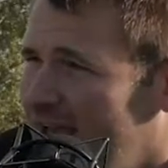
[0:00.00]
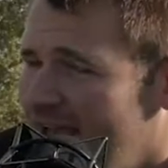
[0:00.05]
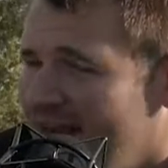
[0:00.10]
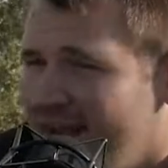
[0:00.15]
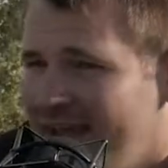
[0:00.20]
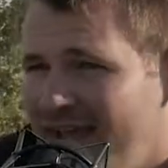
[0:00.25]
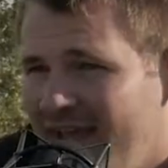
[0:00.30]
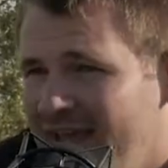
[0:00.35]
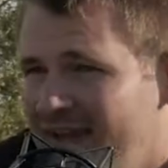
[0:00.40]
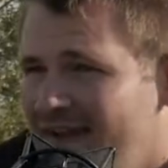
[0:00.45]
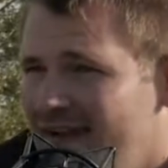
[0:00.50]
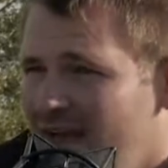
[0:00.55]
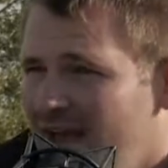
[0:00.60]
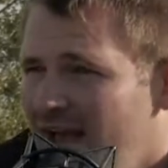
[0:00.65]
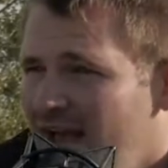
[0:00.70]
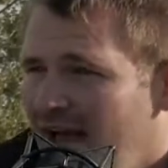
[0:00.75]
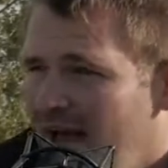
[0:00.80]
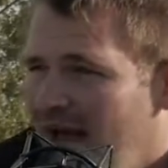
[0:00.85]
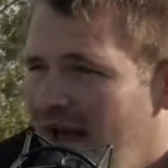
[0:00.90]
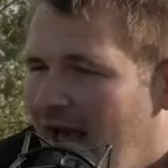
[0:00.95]
And again,
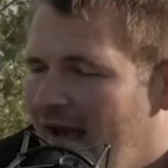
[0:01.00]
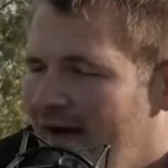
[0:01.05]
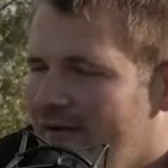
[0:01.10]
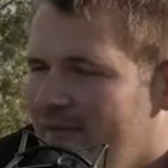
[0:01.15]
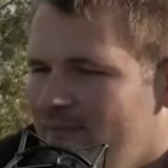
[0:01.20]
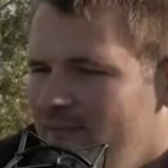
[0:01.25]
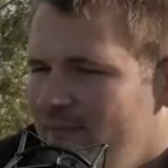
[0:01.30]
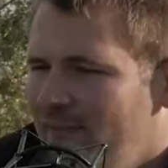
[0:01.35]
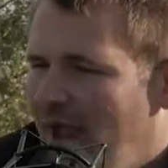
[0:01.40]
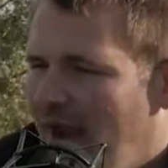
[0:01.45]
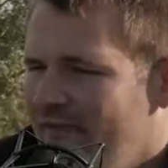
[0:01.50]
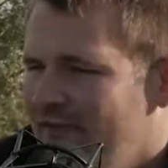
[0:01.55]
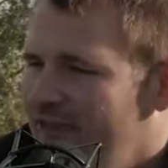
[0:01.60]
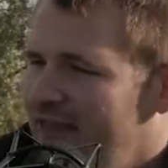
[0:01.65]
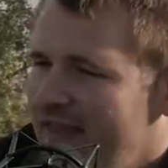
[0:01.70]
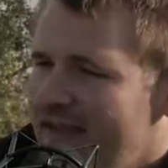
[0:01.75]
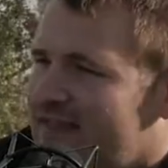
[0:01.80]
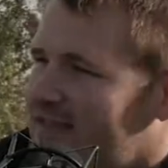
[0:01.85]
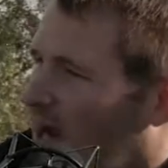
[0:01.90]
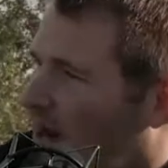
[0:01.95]

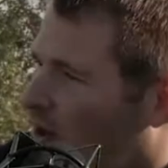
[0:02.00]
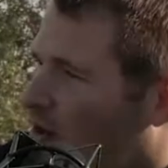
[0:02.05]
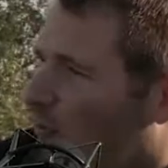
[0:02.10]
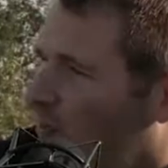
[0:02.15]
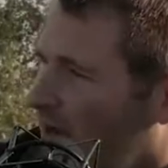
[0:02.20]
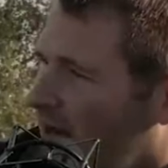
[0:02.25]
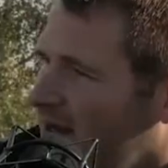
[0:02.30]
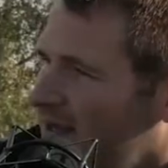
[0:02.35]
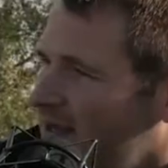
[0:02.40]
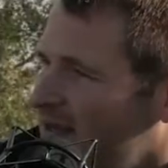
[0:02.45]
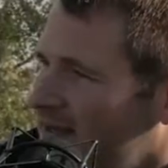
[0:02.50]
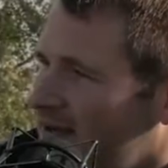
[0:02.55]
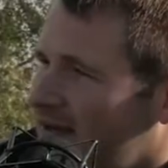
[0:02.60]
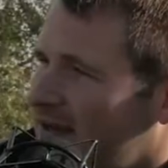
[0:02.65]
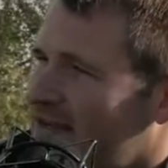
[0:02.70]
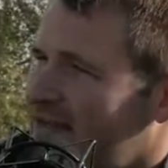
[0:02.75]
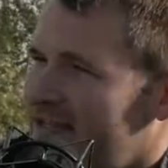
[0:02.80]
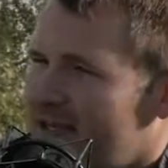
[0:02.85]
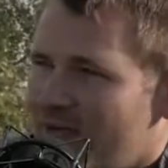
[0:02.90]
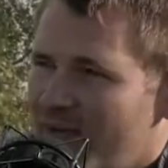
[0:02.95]
everything's our opinion
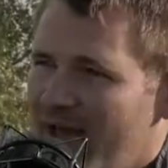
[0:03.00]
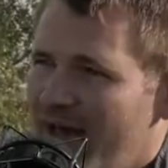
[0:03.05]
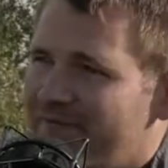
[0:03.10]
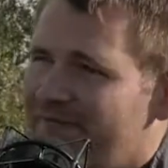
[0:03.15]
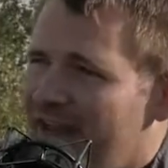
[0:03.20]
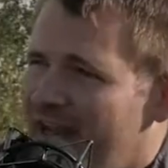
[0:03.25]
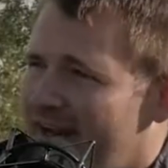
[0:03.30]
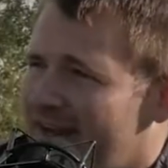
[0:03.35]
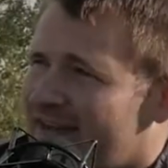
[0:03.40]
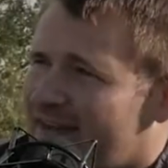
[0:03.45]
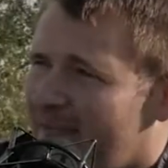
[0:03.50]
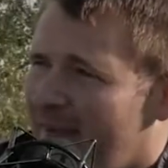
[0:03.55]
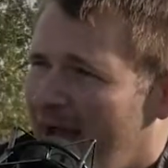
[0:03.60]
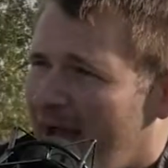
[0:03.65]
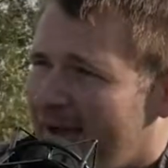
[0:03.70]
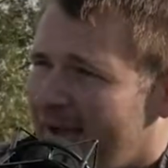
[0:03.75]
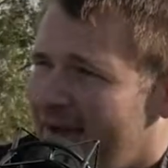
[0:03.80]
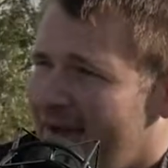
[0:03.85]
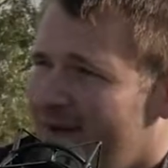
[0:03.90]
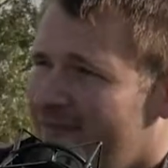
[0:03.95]
until we have data to
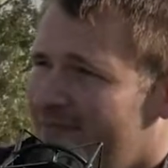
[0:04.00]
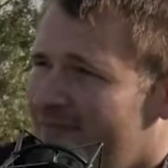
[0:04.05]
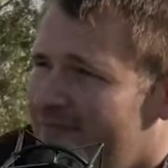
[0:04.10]
back it up.